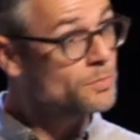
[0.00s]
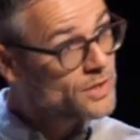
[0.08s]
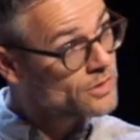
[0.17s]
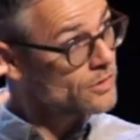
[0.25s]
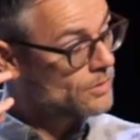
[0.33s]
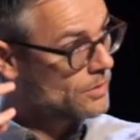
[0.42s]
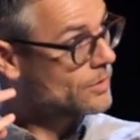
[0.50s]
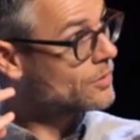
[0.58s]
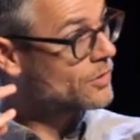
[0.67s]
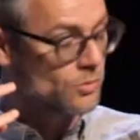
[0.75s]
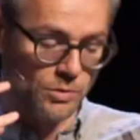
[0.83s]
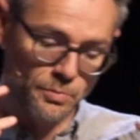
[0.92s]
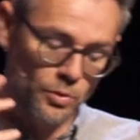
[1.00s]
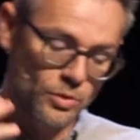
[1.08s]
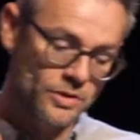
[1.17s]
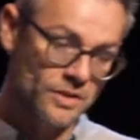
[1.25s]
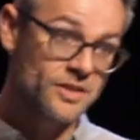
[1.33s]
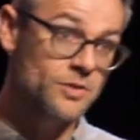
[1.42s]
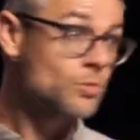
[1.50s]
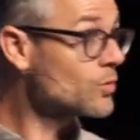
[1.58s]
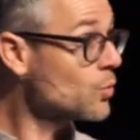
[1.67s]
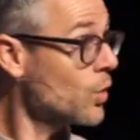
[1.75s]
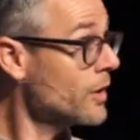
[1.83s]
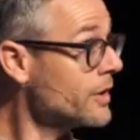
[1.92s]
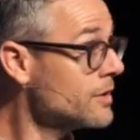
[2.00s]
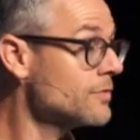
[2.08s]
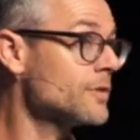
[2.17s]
Peter heard the report, and he was one